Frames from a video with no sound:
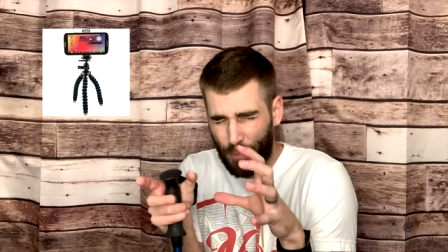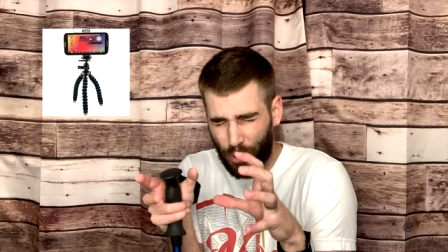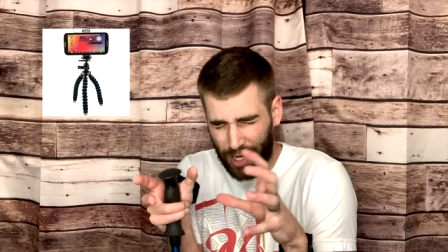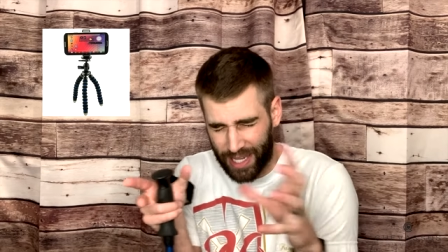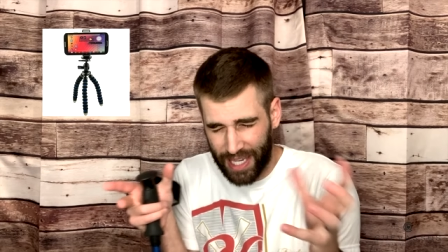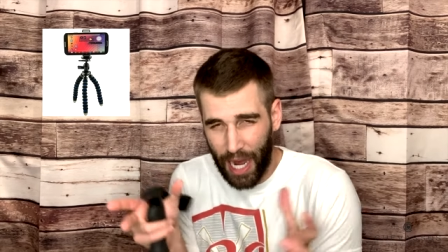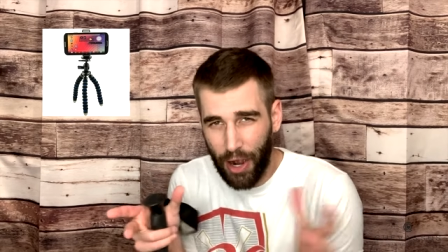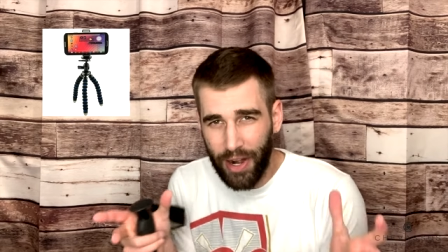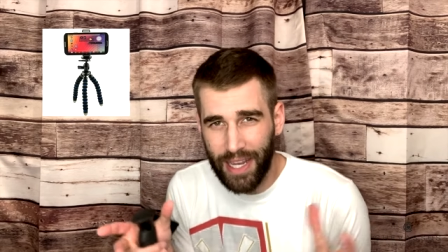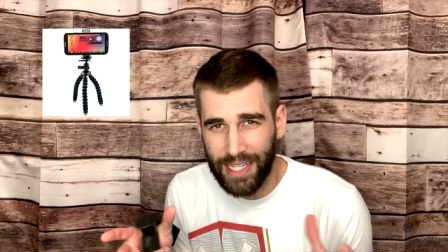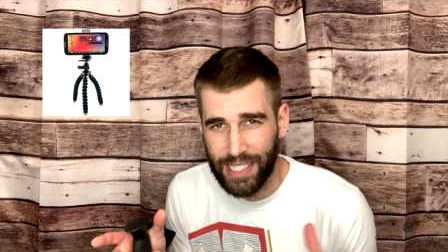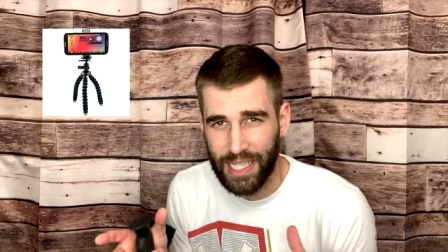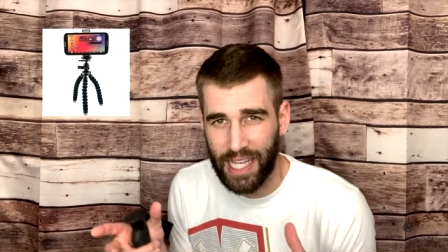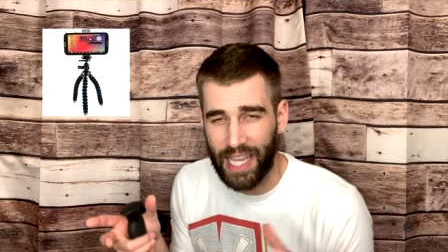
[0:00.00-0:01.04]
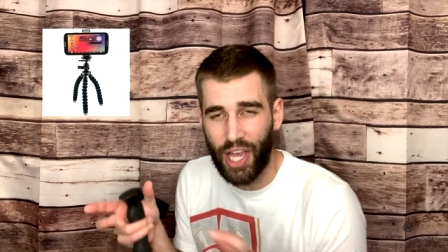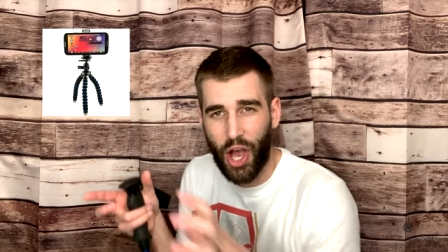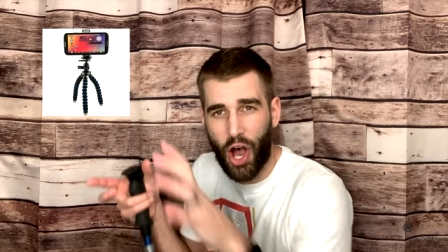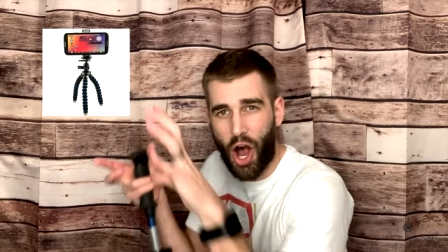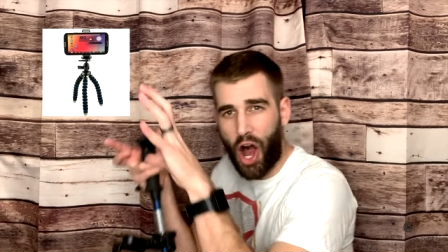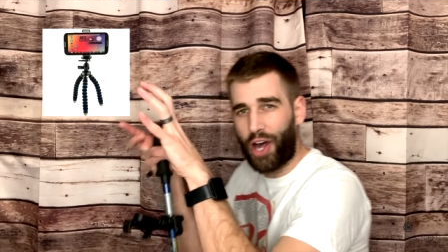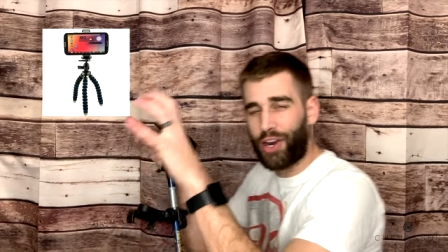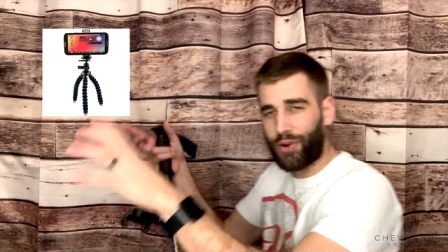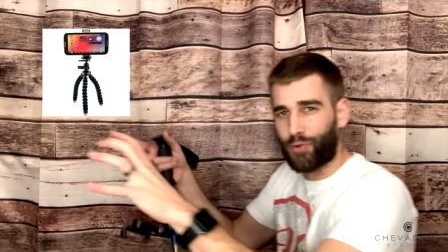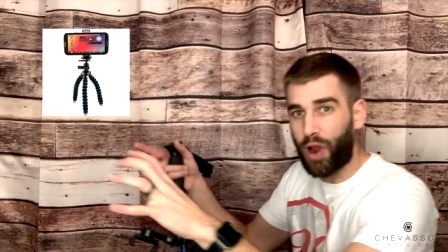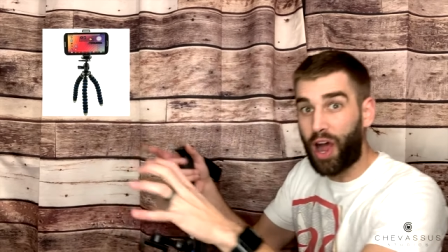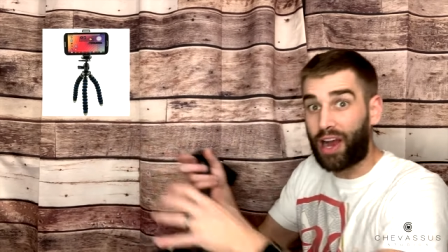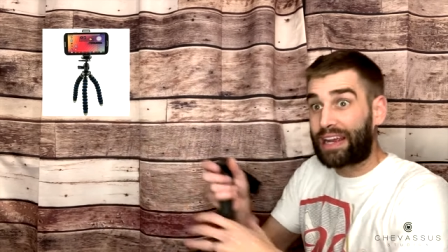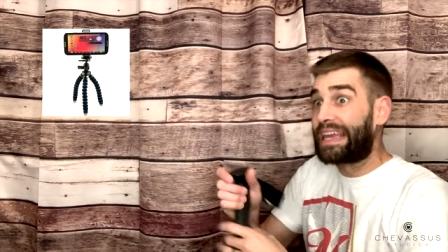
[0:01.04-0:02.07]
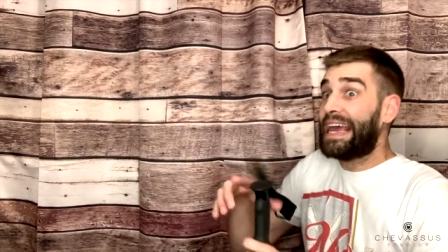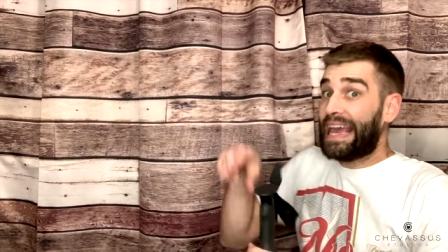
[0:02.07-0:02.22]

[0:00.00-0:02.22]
precariously on a rock,